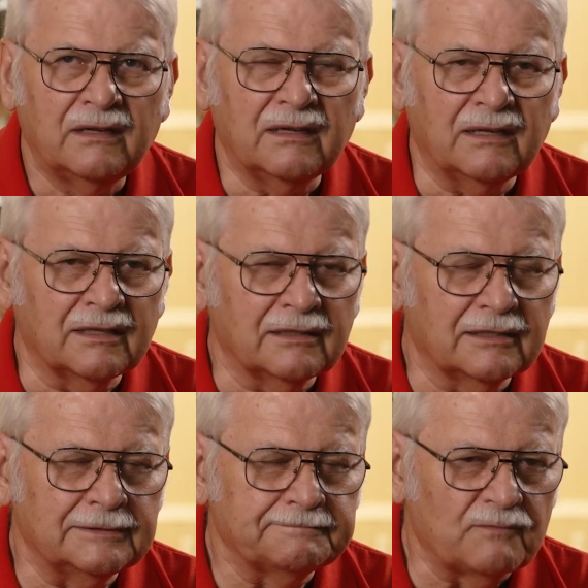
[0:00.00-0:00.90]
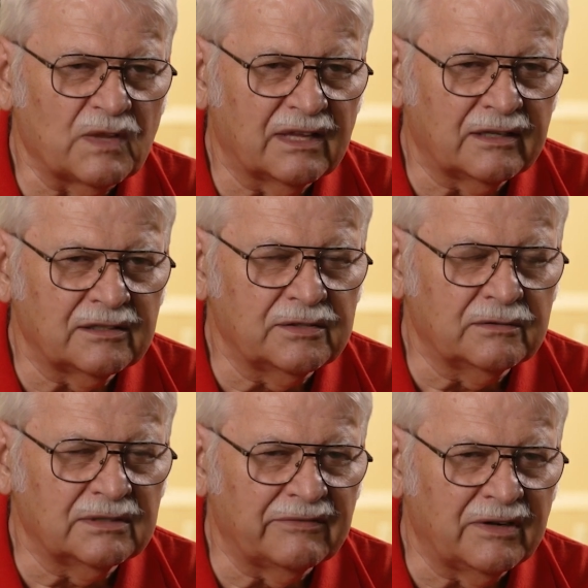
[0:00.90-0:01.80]
And uh, then,
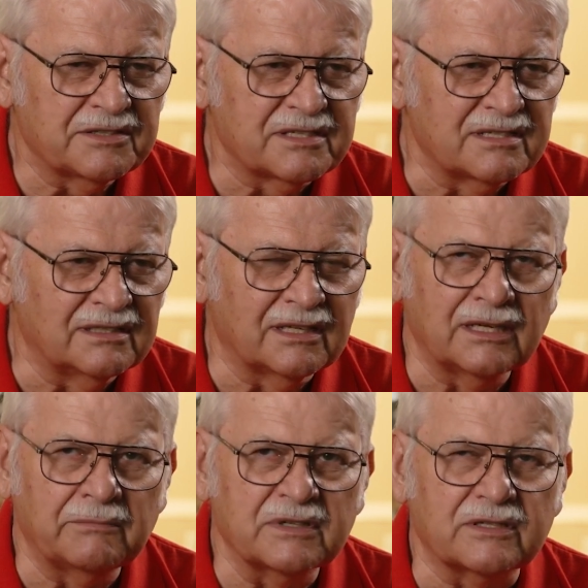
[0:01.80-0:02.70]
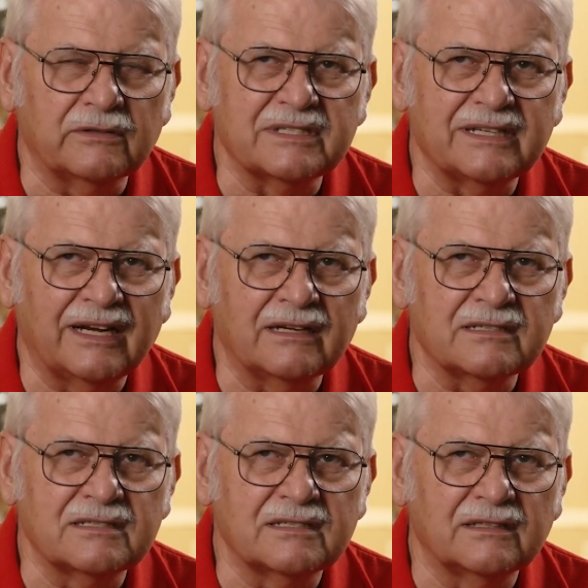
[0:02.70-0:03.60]
too, I've also seen the numbers go as high
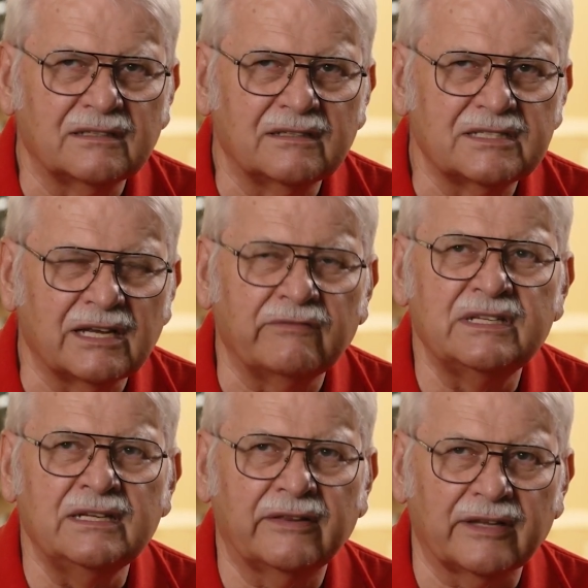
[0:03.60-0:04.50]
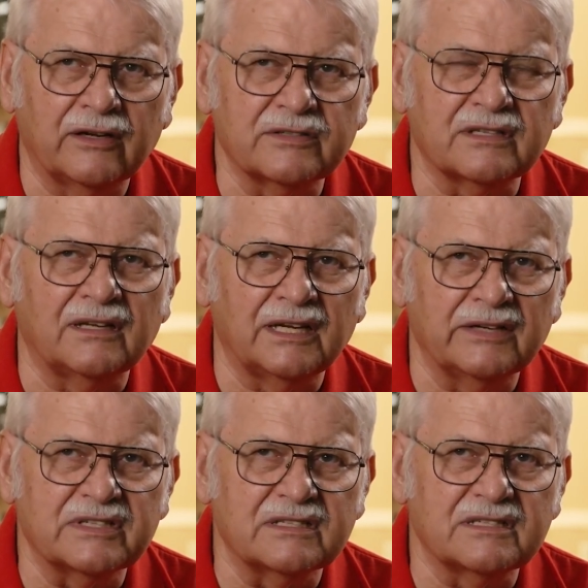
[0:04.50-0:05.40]
as 17,000
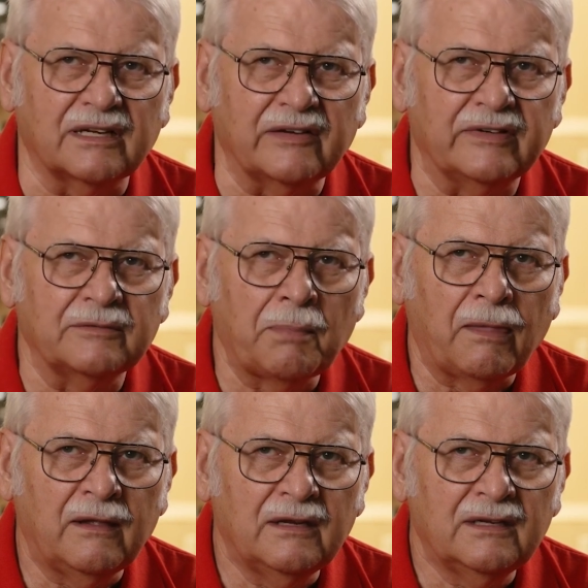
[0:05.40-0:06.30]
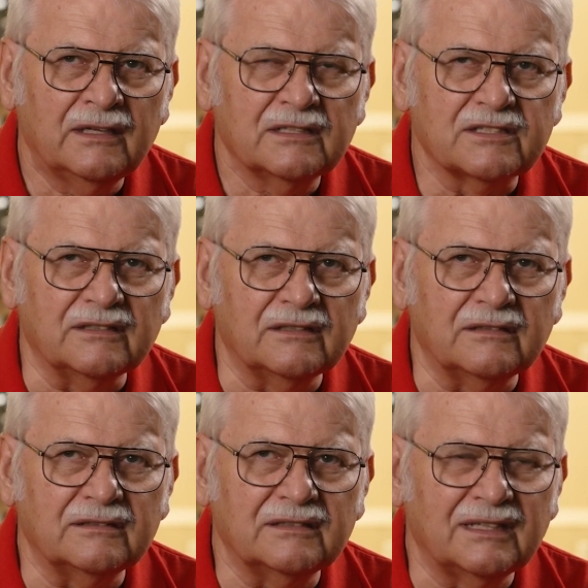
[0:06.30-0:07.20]
lives they saved.
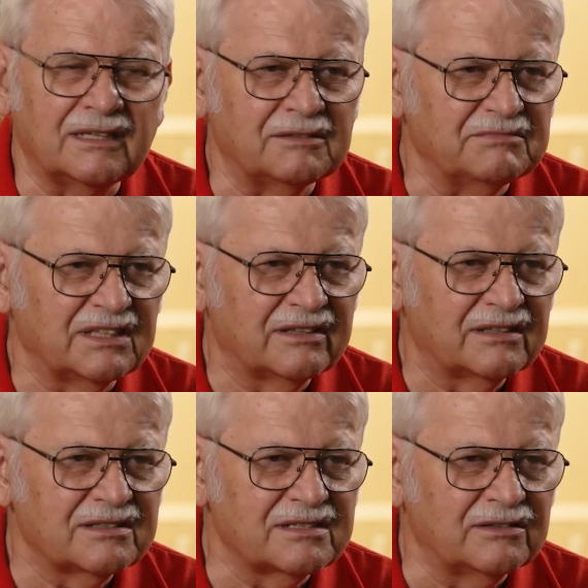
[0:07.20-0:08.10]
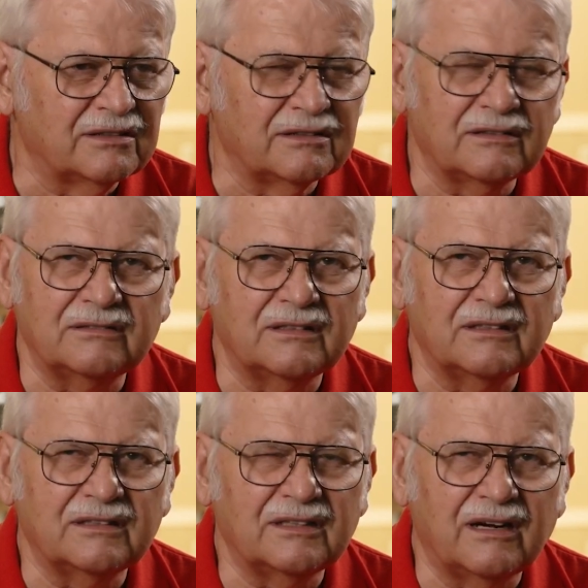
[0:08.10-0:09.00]
So um, there's no
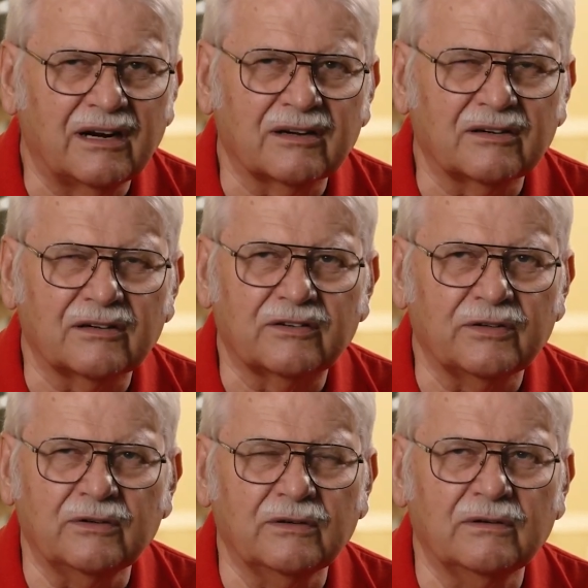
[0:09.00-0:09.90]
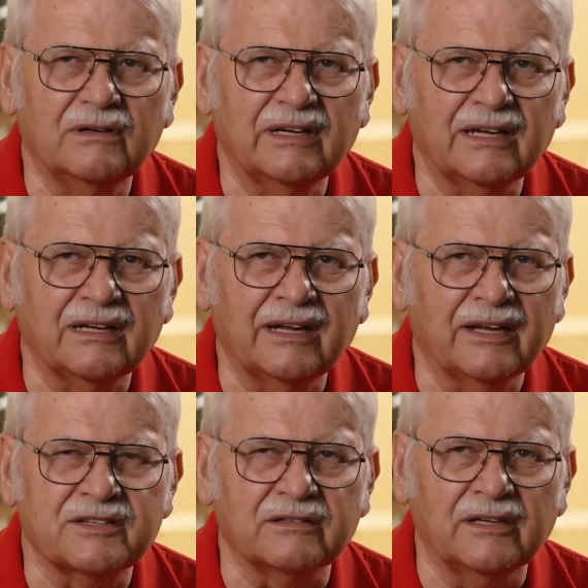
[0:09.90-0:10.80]
hard or true
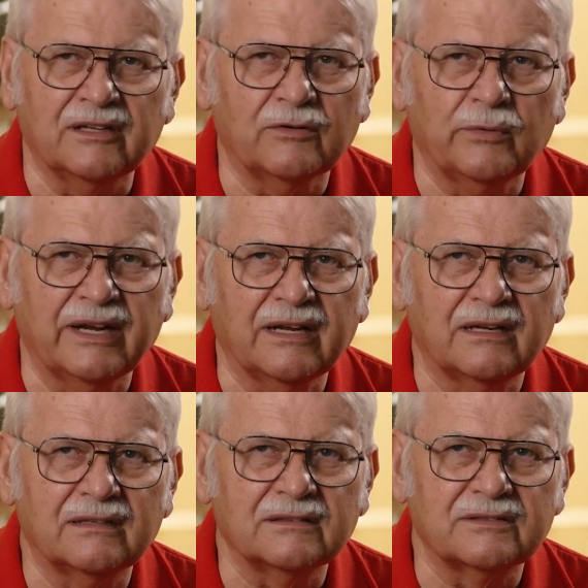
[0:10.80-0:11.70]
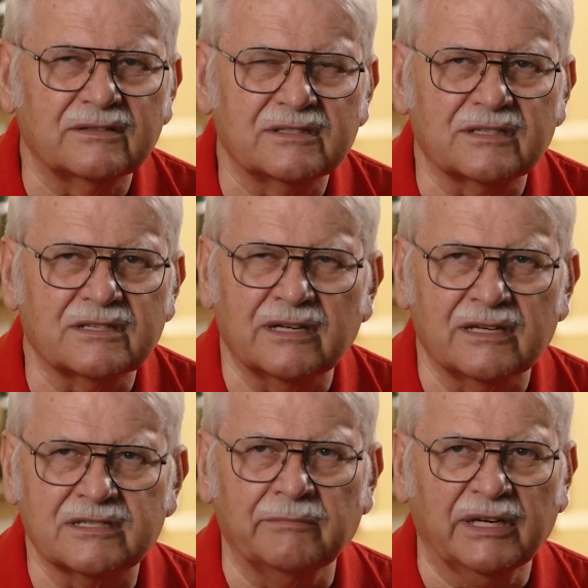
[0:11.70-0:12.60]
answer either way. those are just
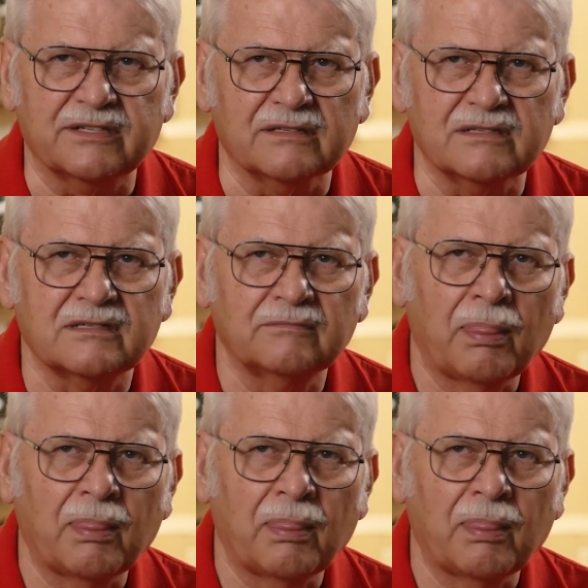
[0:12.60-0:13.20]
estimations.